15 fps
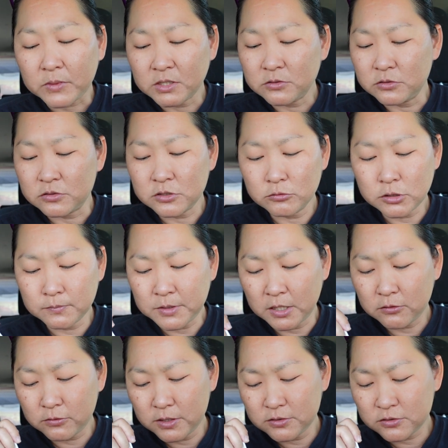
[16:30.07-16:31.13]
to soak up that
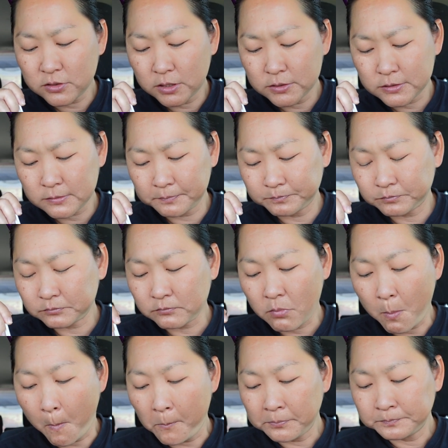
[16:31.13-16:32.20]
great sauce.
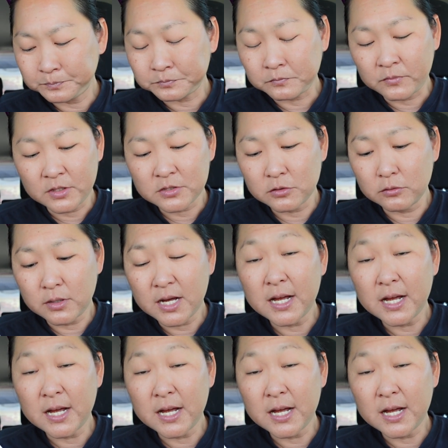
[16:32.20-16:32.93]
So